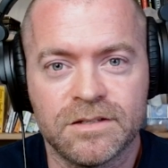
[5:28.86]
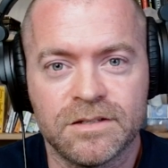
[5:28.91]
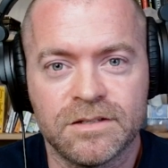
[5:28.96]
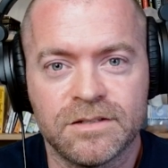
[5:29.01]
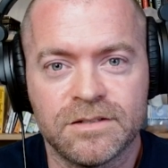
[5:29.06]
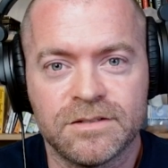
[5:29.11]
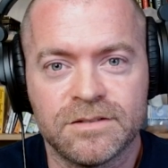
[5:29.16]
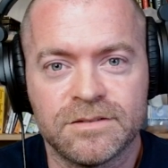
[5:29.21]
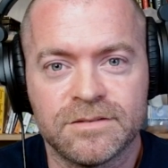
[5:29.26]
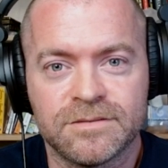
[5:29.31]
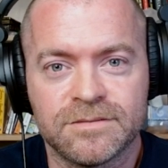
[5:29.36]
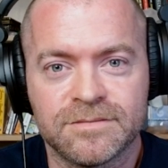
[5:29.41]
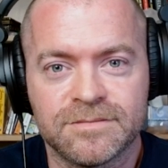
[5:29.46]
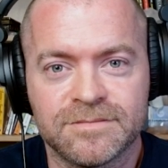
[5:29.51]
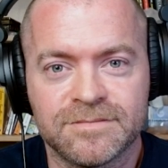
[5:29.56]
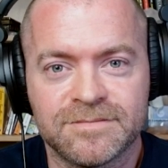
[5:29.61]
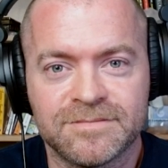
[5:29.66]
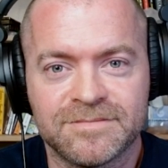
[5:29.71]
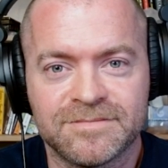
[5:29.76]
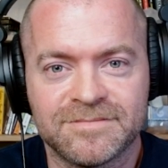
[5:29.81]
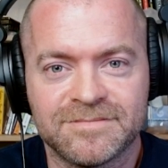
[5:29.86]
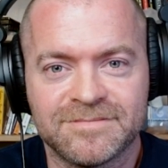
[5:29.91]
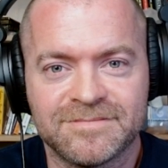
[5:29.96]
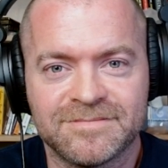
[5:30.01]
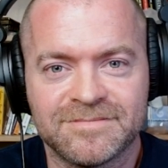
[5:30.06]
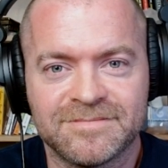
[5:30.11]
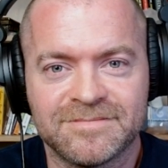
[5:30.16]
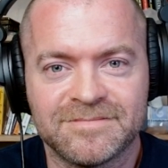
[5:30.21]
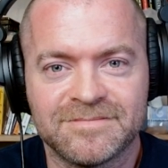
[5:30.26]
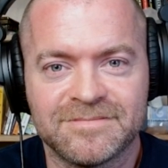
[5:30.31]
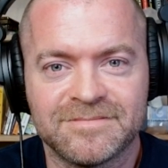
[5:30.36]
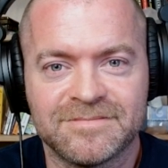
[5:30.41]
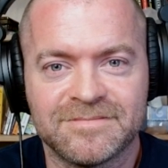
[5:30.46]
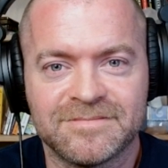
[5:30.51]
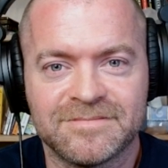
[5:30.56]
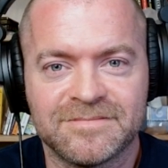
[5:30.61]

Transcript: No one is speaking in this clip.